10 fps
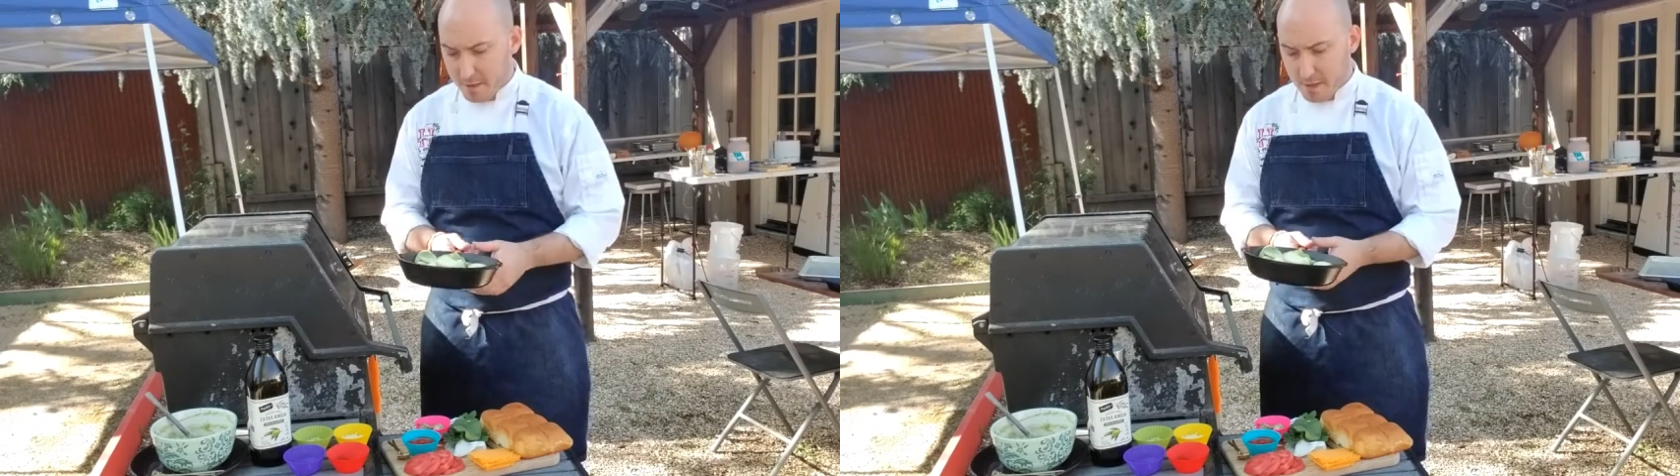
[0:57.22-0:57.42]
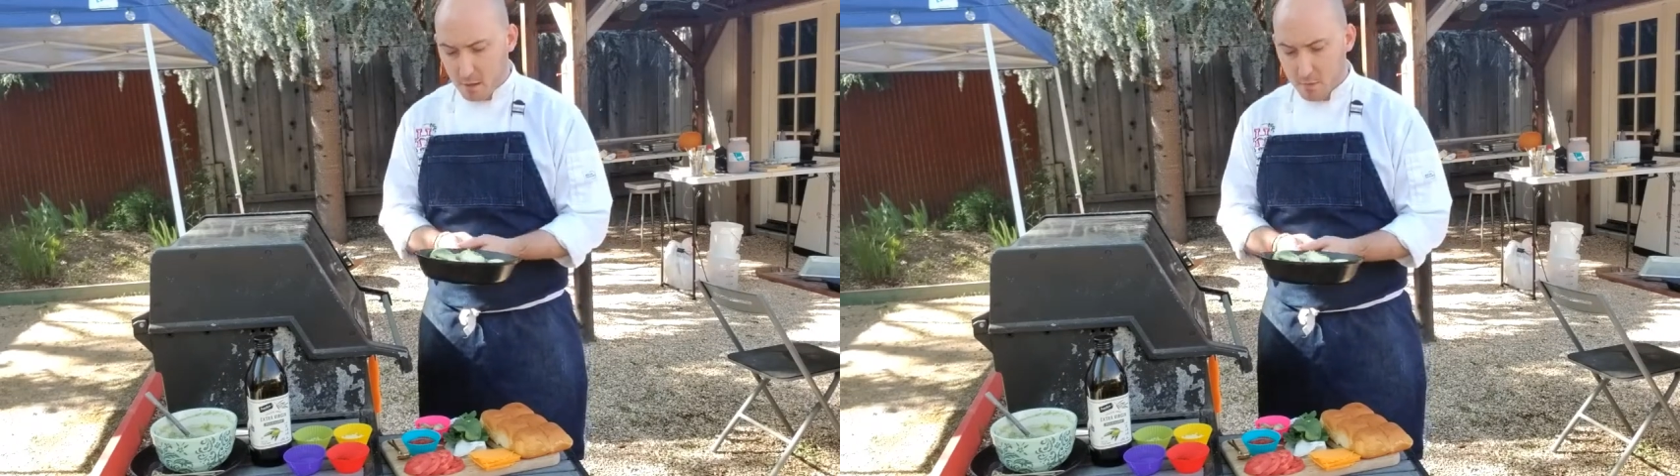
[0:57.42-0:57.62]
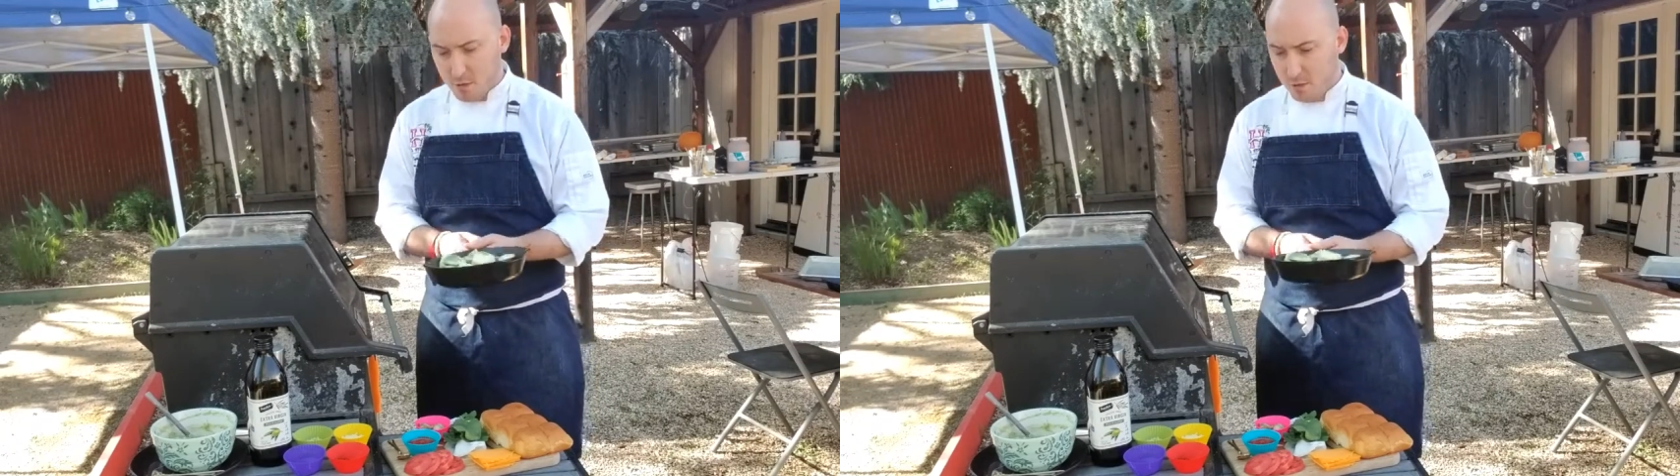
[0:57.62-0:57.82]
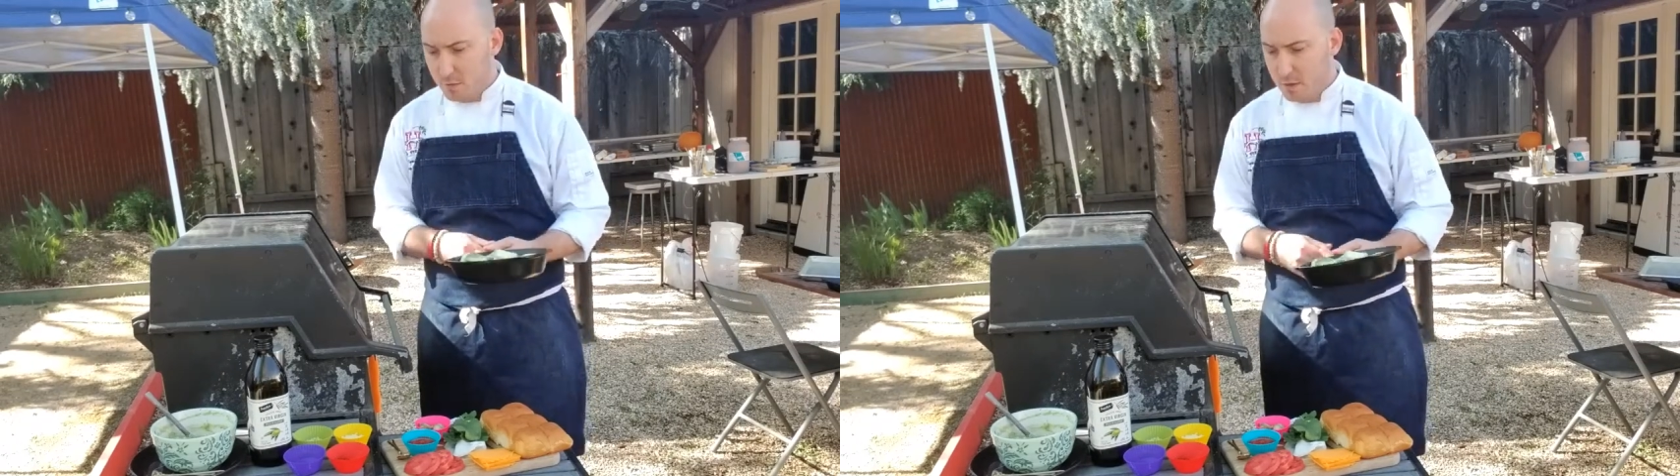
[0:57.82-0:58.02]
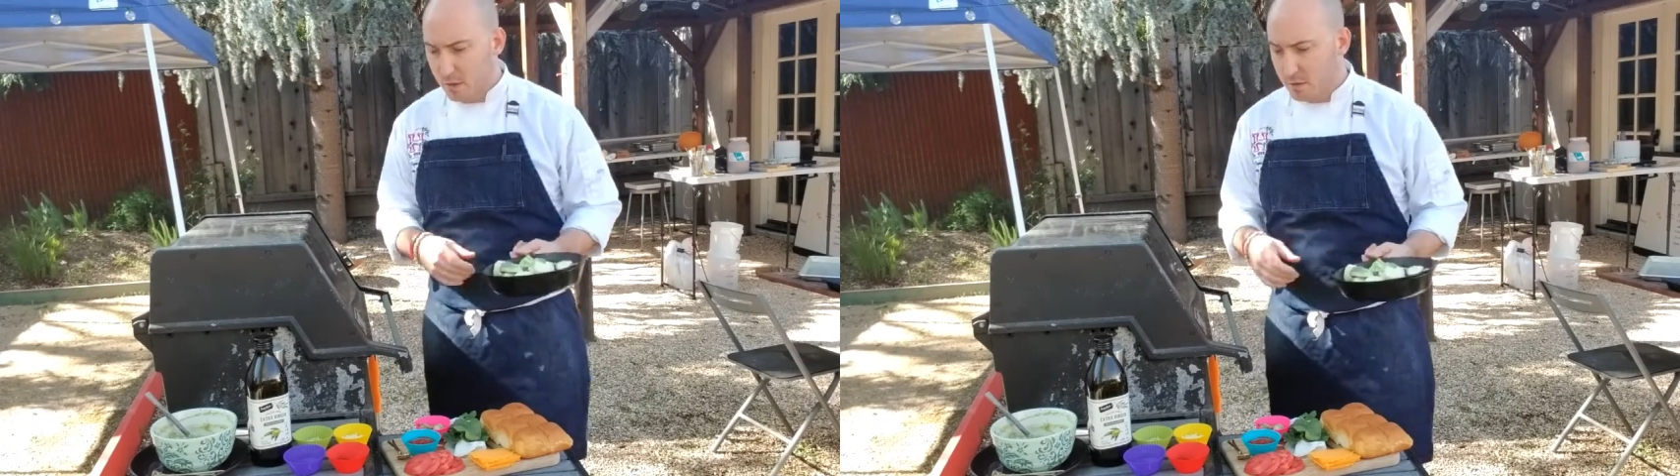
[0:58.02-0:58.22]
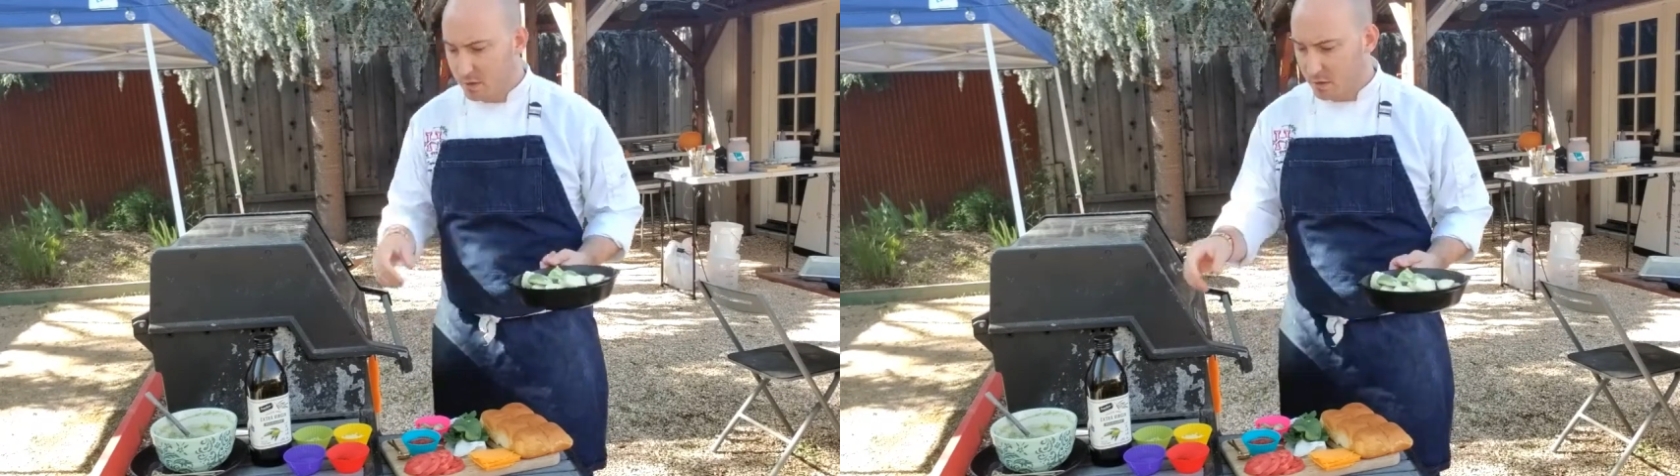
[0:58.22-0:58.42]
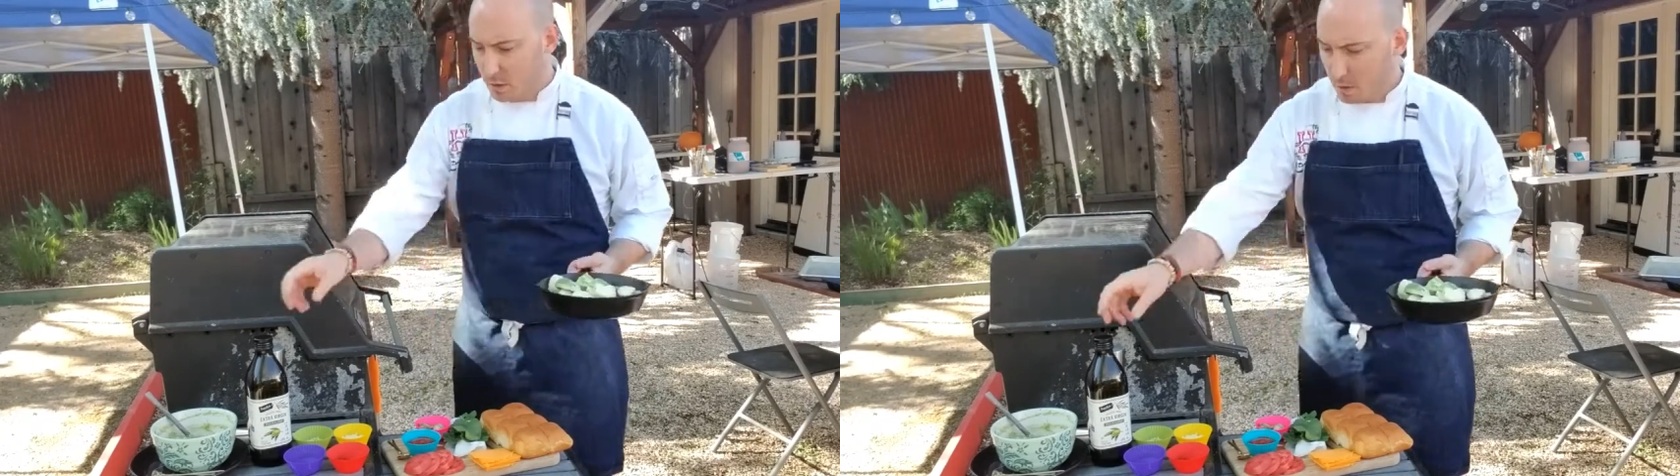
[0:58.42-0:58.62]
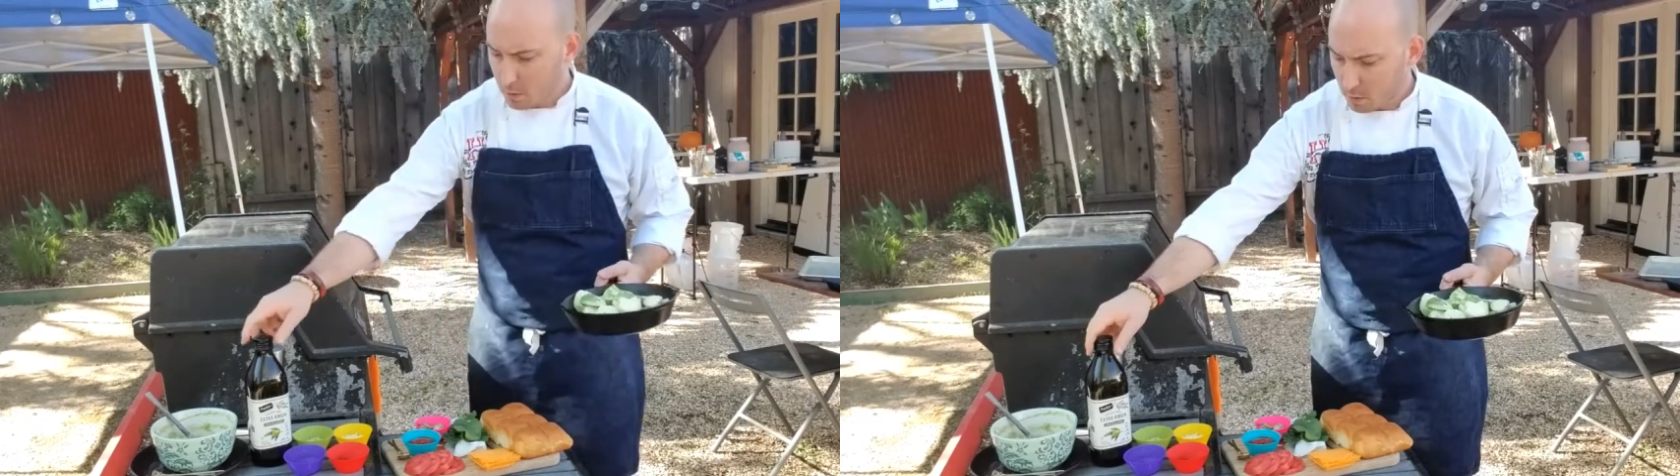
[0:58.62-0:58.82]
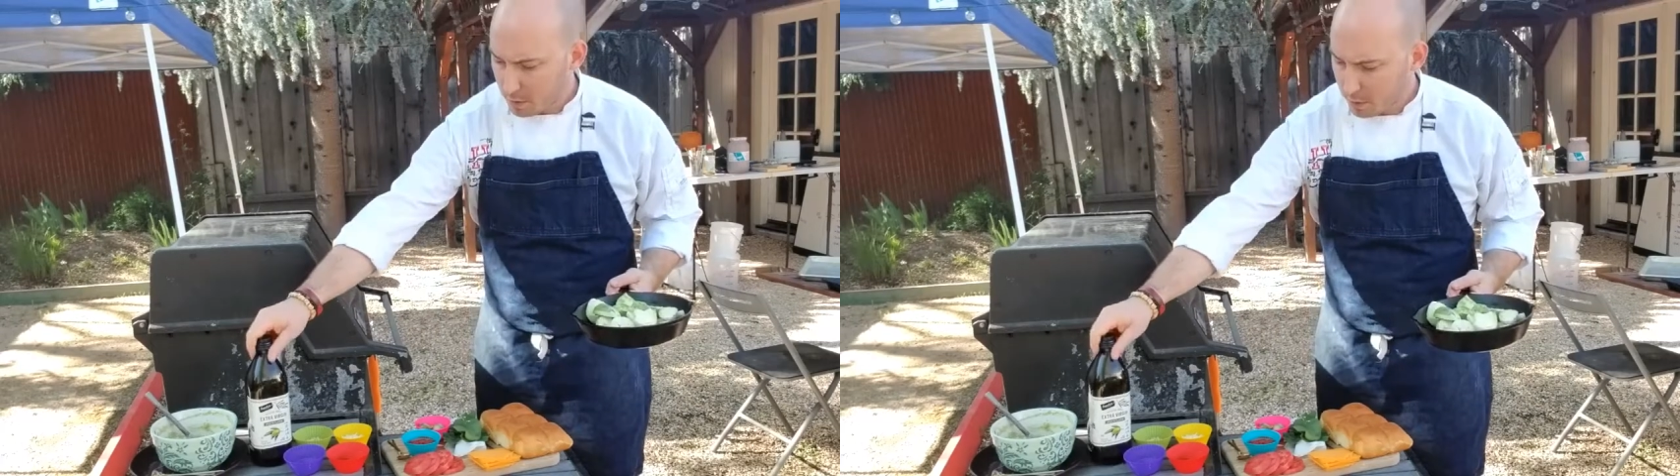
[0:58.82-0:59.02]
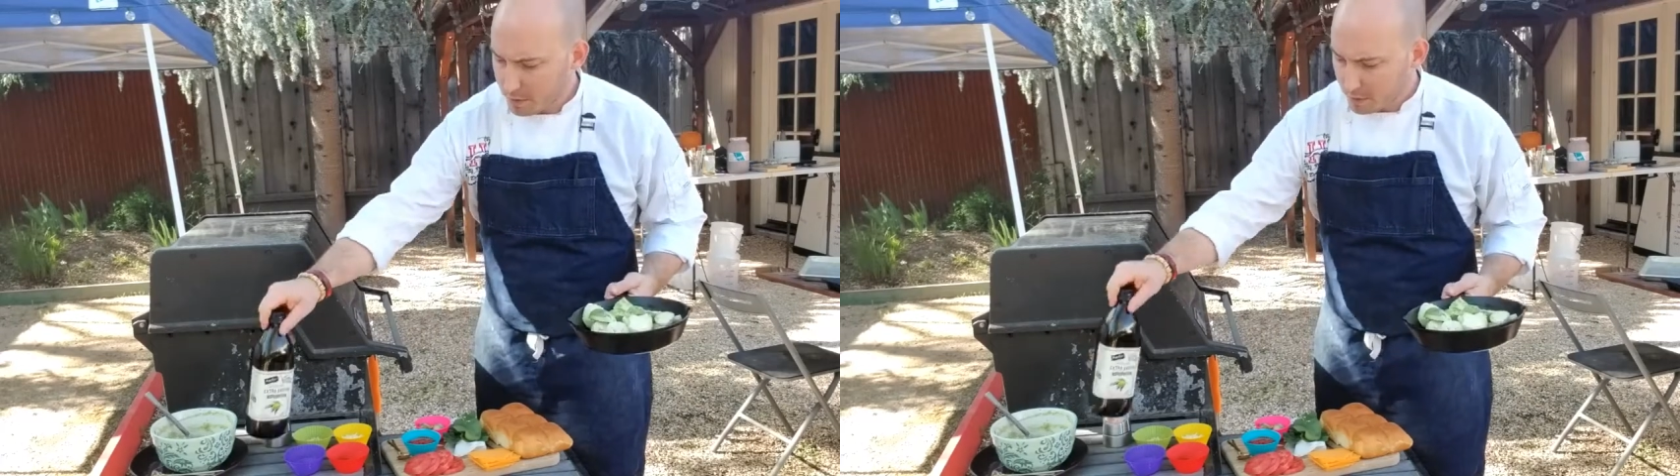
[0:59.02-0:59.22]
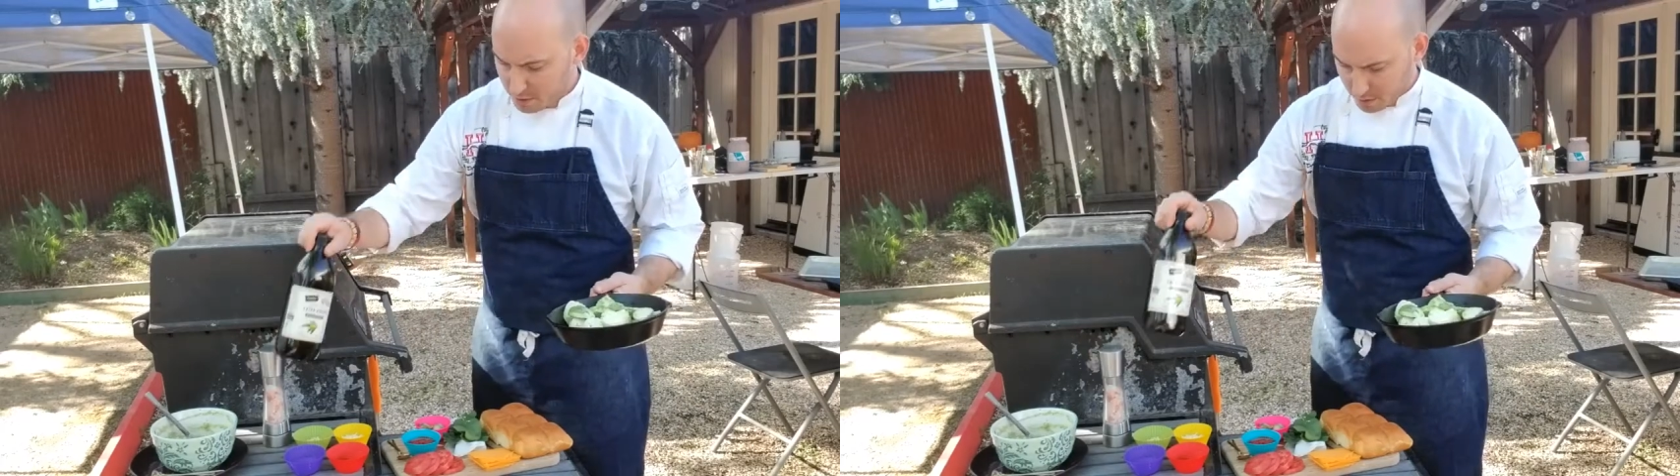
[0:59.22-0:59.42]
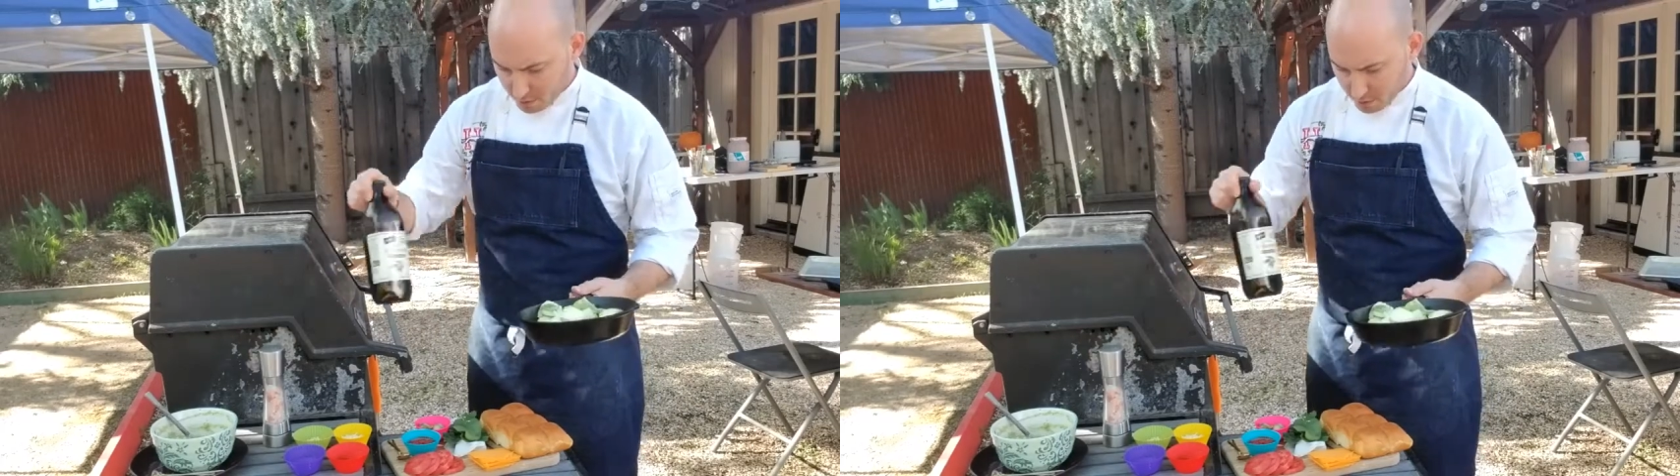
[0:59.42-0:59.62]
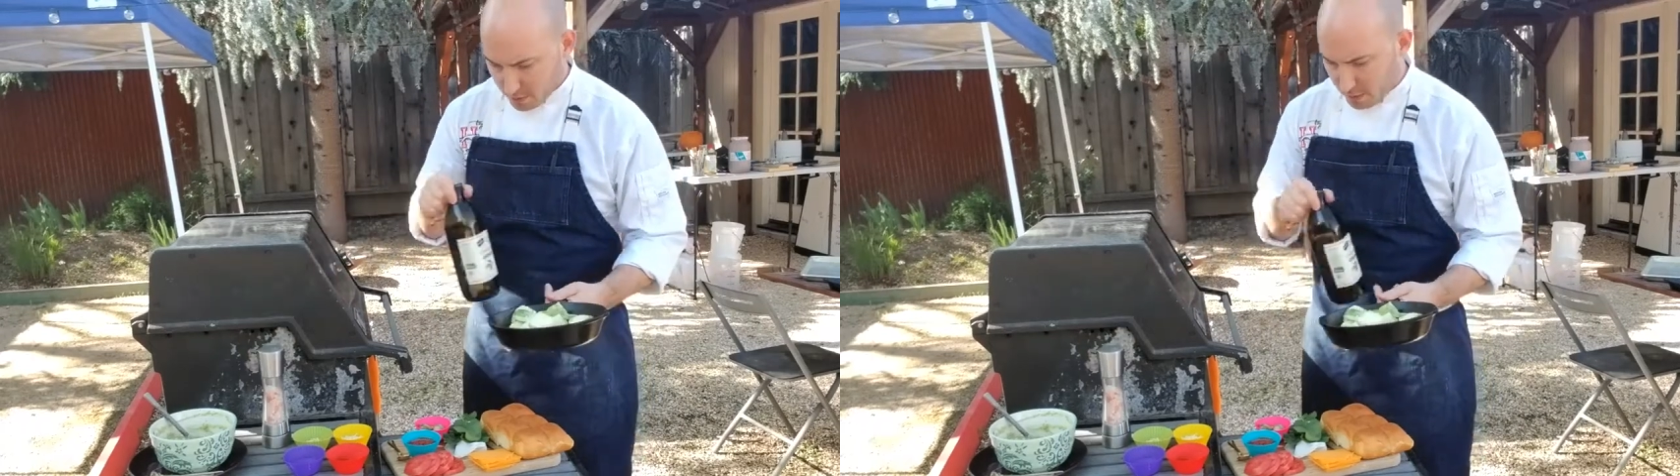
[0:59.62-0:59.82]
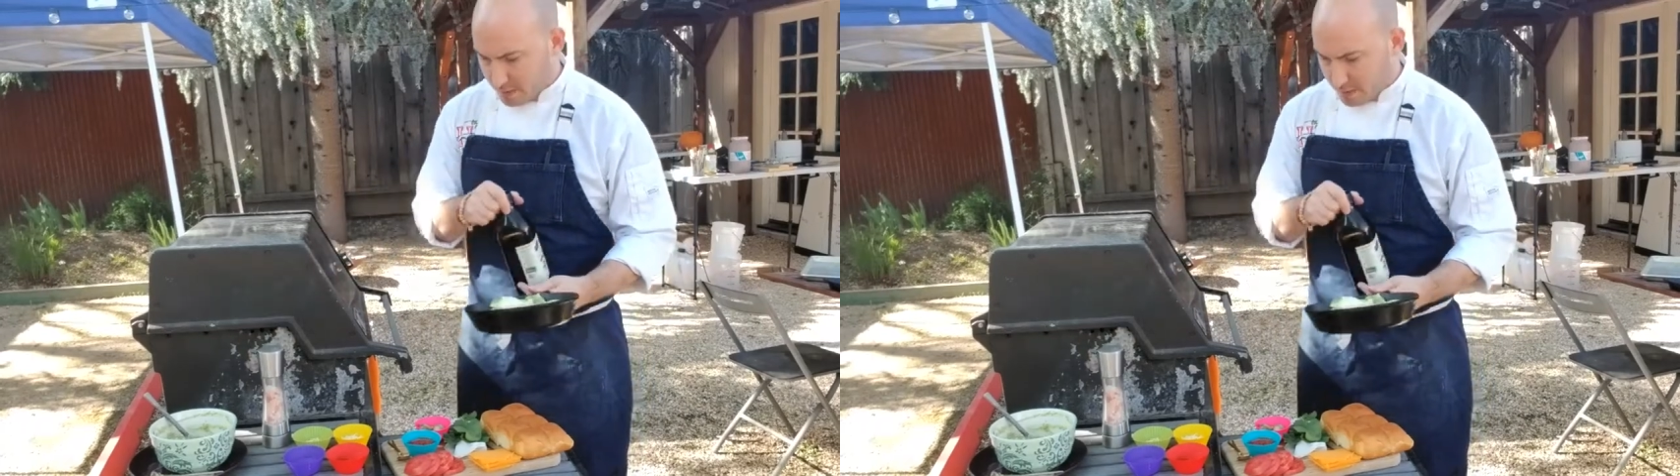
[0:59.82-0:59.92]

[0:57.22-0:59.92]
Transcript: Now to this, what we're going to do